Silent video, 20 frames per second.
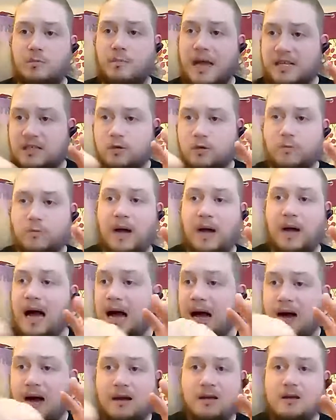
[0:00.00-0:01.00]
metal
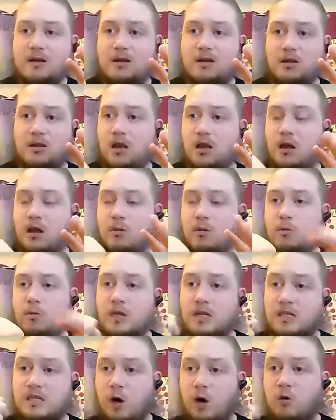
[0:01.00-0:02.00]
bar that
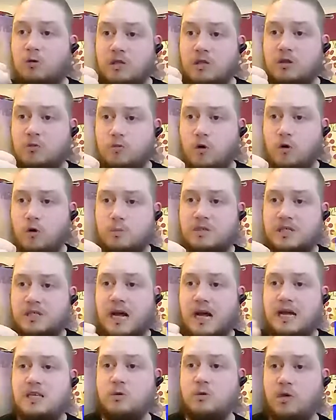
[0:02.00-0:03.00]
is holding the ropes
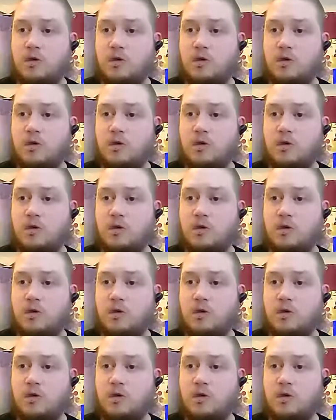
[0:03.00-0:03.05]
tight.